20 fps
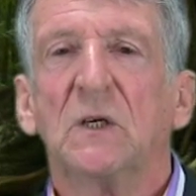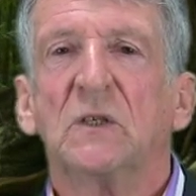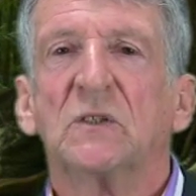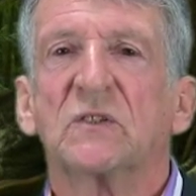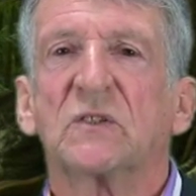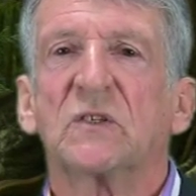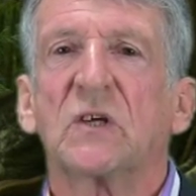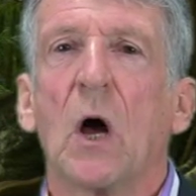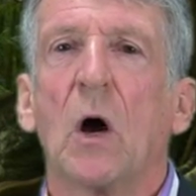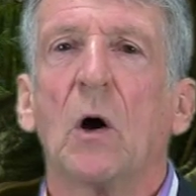
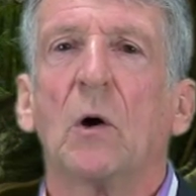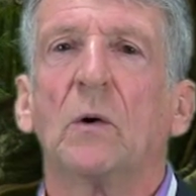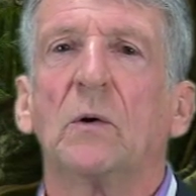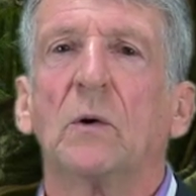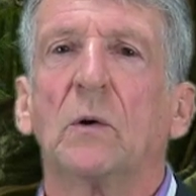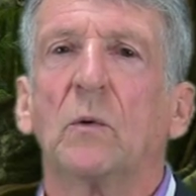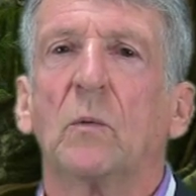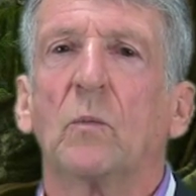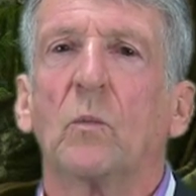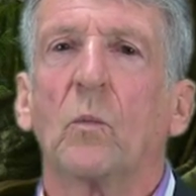
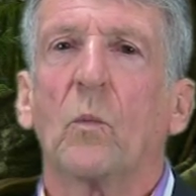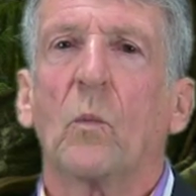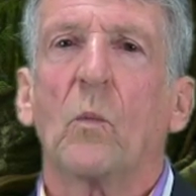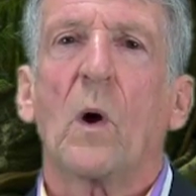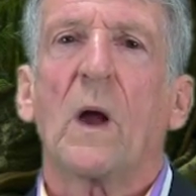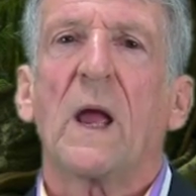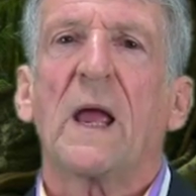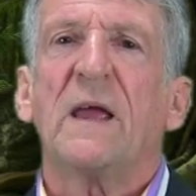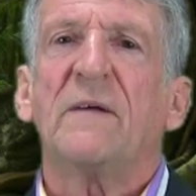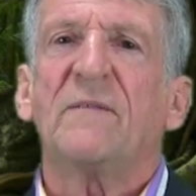so
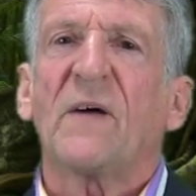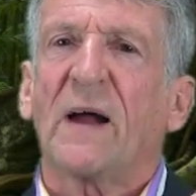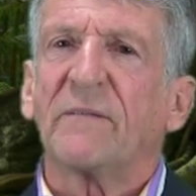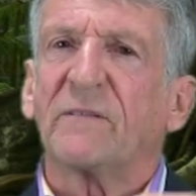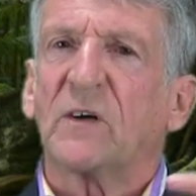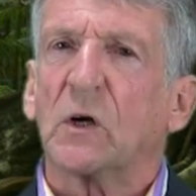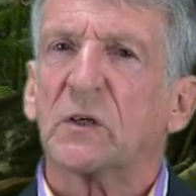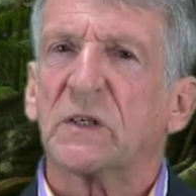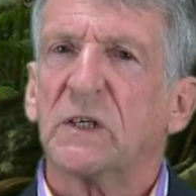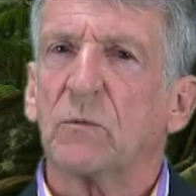if
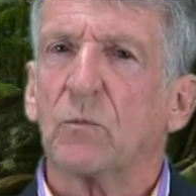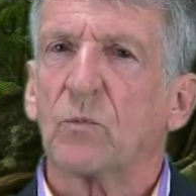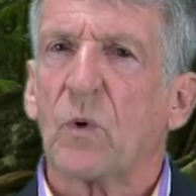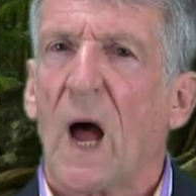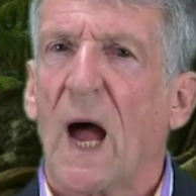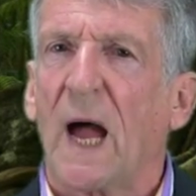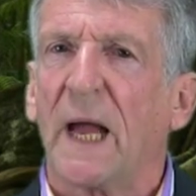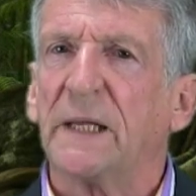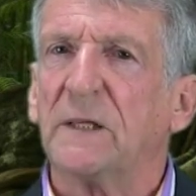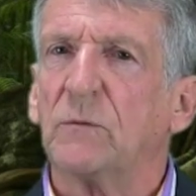I've got it
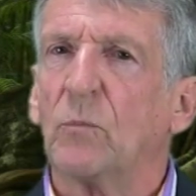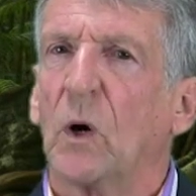right,